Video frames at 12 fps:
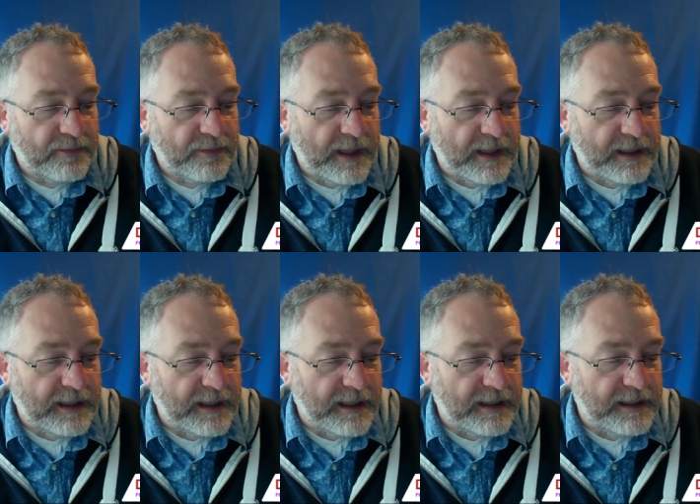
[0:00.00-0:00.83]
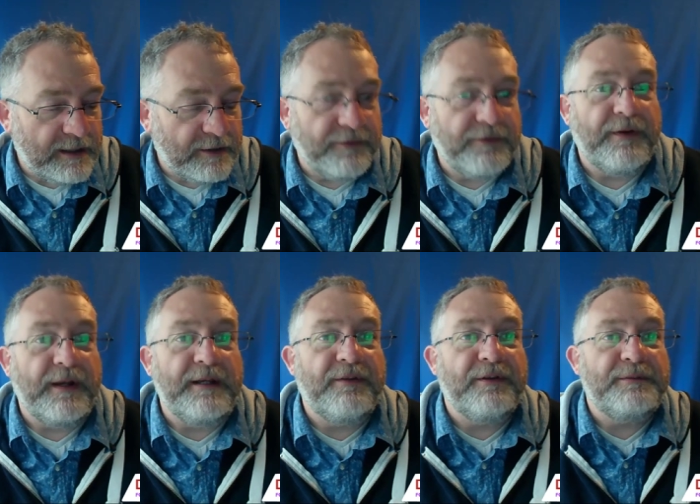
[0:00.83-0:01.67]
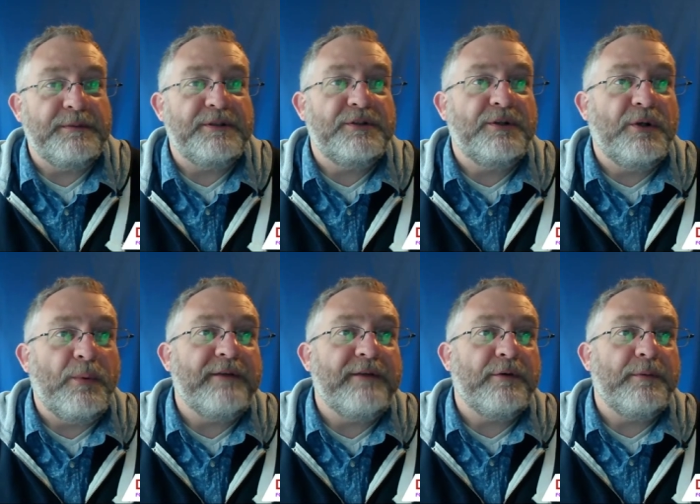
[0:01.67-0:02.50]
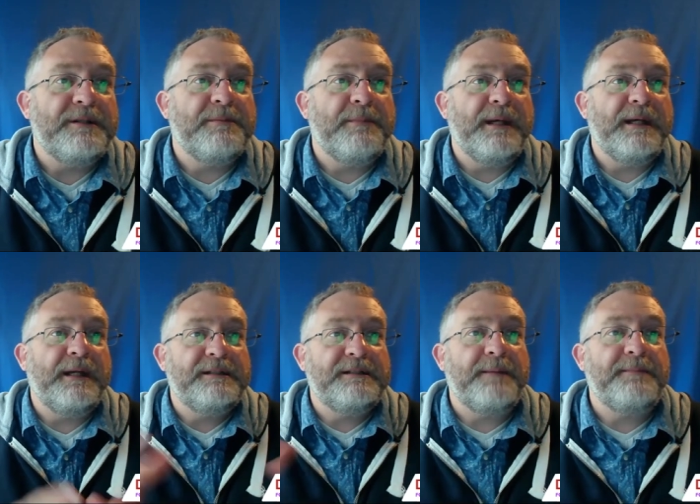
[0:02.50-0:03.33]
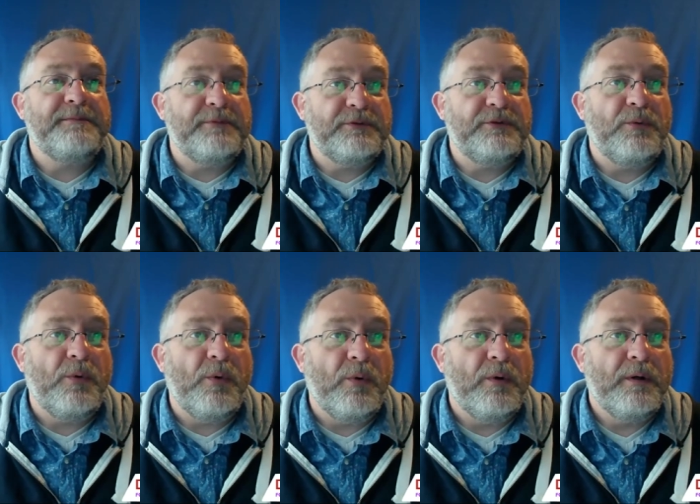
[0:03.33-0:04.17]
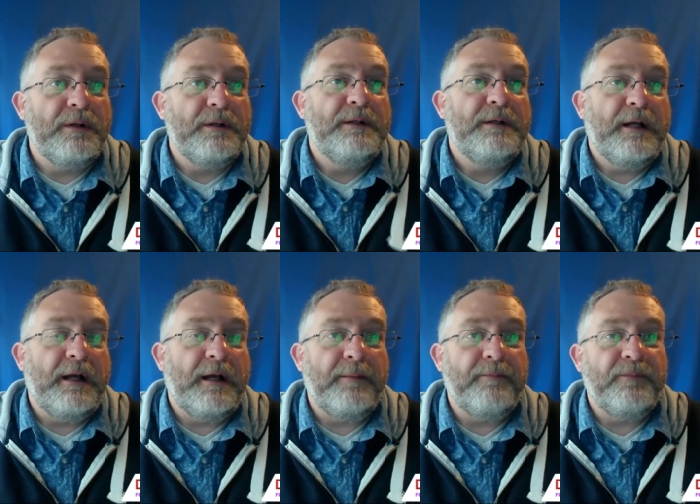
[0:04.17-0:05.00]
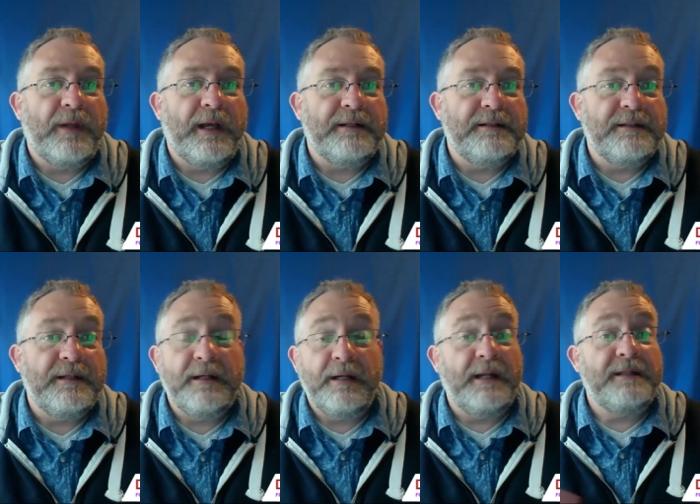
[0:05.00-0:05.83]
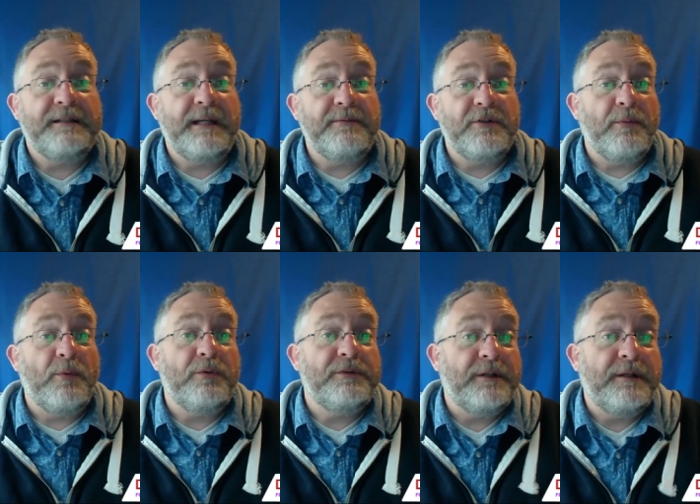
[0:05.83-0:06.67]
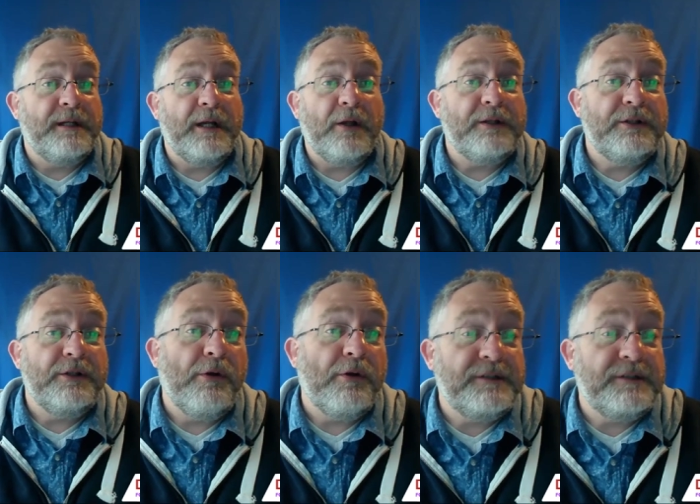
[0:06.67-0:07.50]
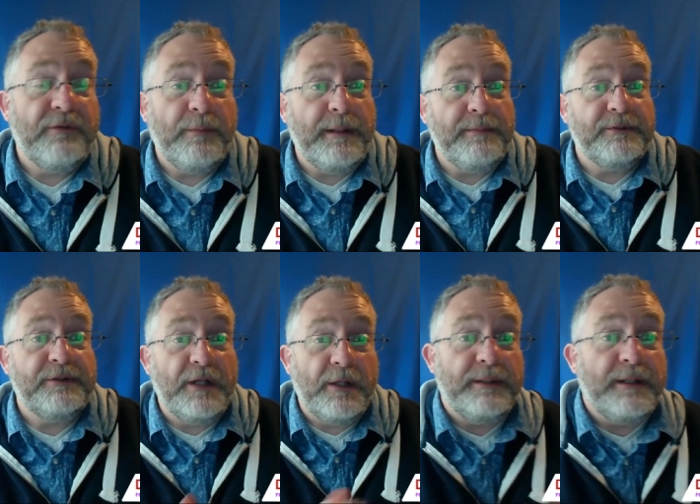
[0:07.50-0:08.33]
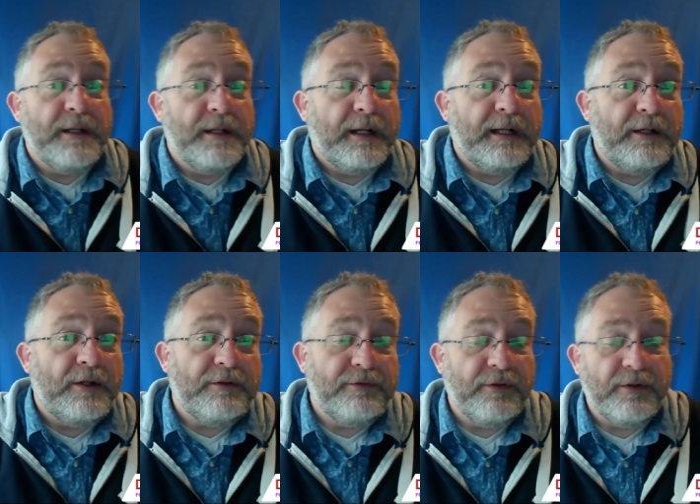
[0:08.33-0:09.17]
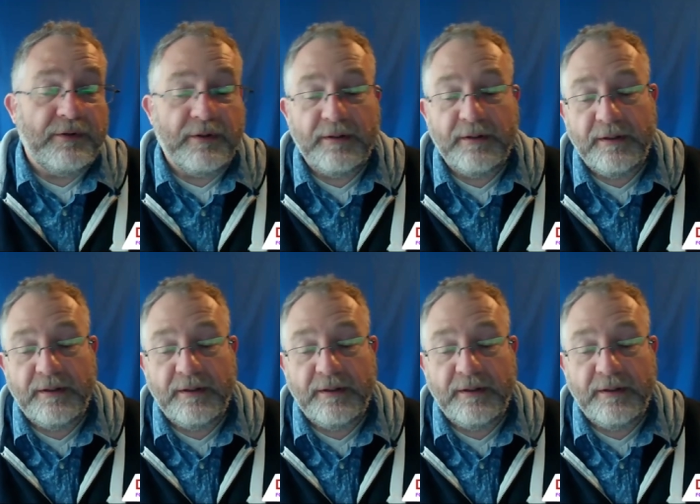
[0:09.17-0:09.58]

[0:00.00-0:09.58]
any kind of faith has been took away from it to make it acceptable to all. And at the same time also can enlighten curiosity for people to go and look further.